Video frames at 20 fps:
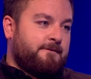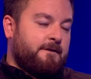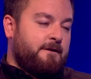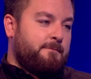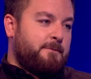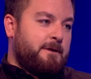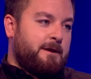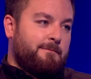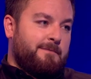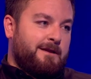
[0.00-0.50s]
3
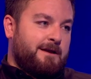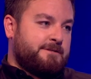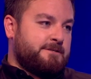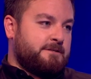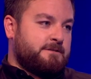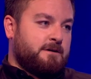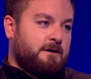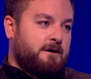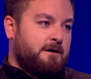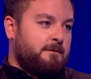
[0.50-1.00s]
p.m. leisure
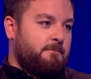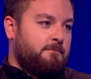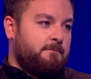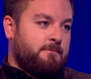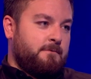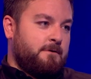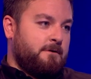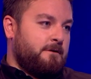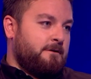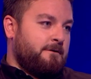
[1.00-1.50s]
time,
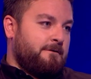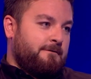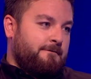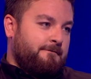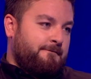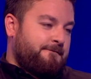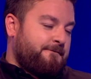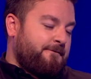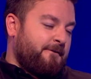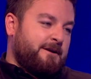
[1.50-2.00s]

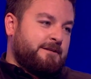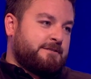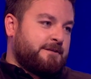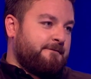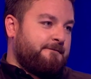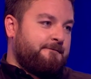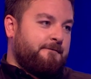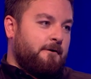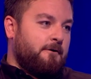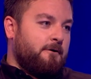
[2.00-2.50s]
3 to
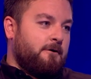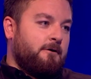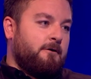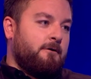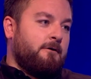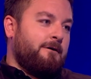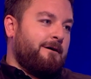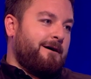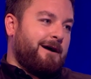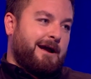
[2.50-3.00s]

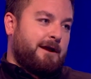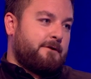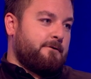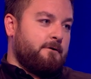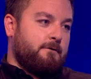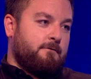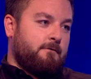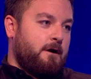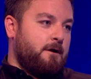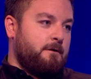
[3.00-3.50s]
4
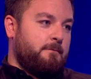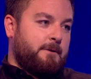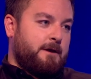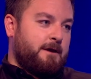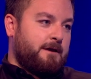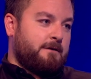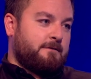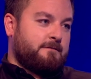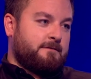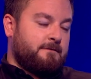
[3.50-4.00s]
acro
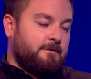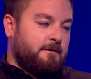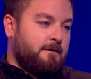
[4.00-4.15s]
aerobics,